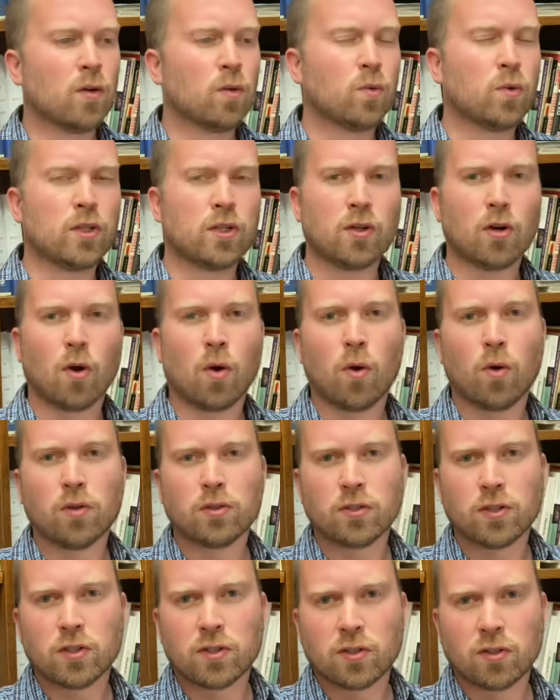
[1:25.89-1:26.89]
When you're
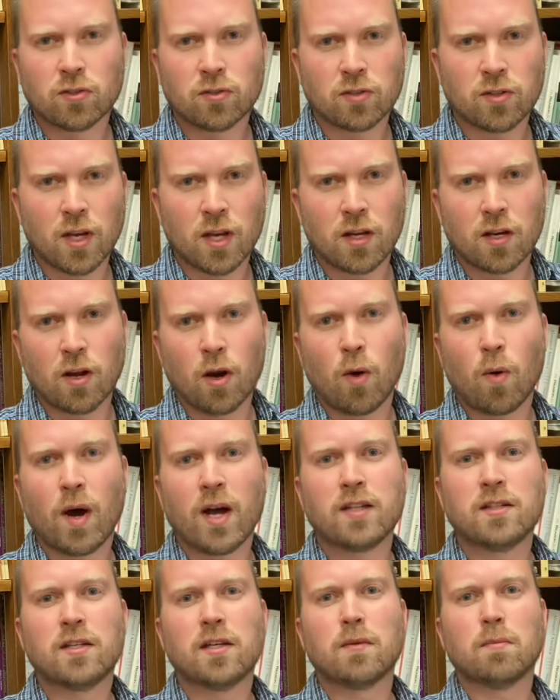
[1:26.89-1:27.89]
older, you're saying, oh,
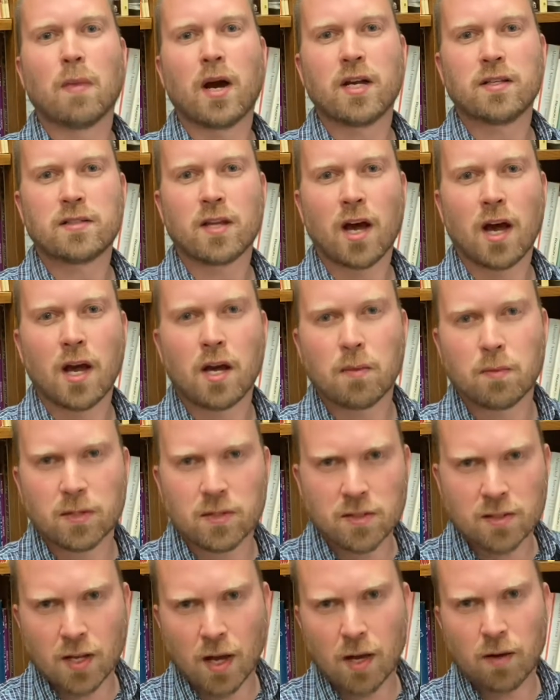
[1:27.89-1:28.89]
I did my time,
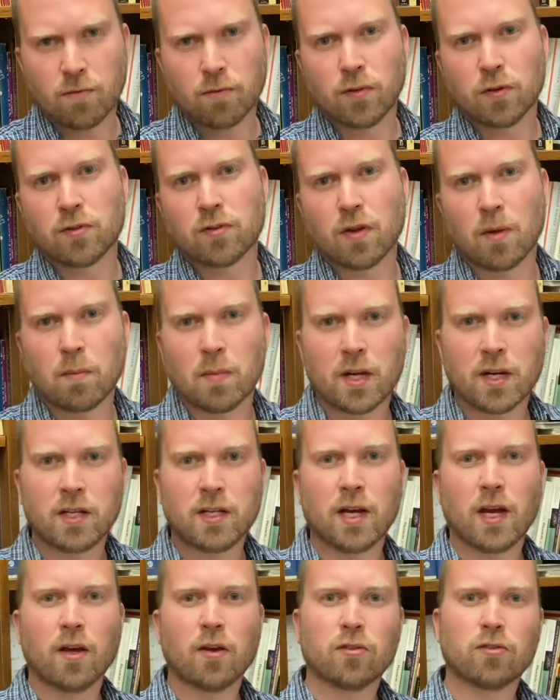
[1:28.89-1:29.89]
it's time for
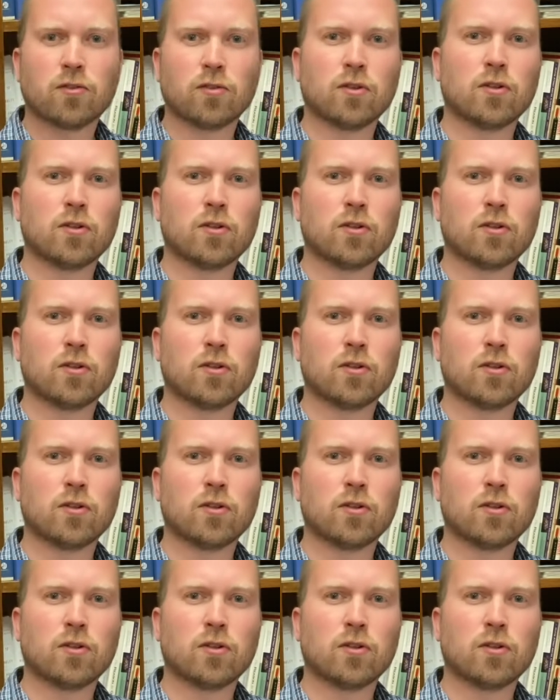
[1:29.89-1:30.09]
somebody else.